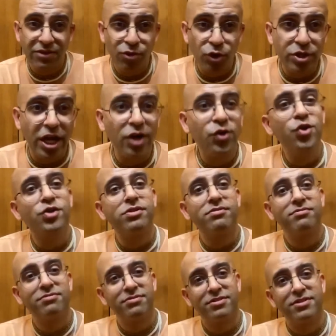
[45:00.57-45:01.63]
Bhakti Vinod
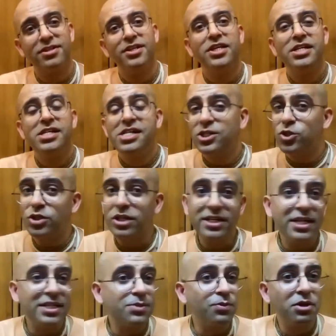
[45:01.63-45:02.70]
Thakur. So
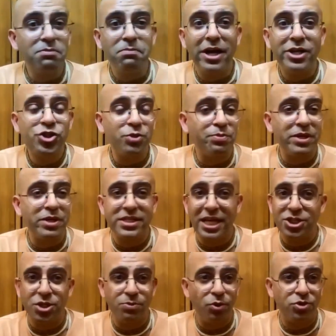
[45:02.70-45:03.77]
these are some of the
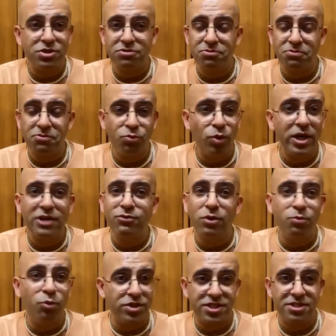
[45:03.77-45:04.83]
masterpiece actually books,
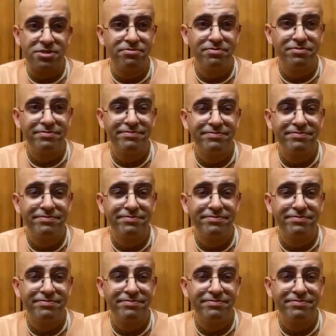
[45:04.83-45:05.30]
wonderful books.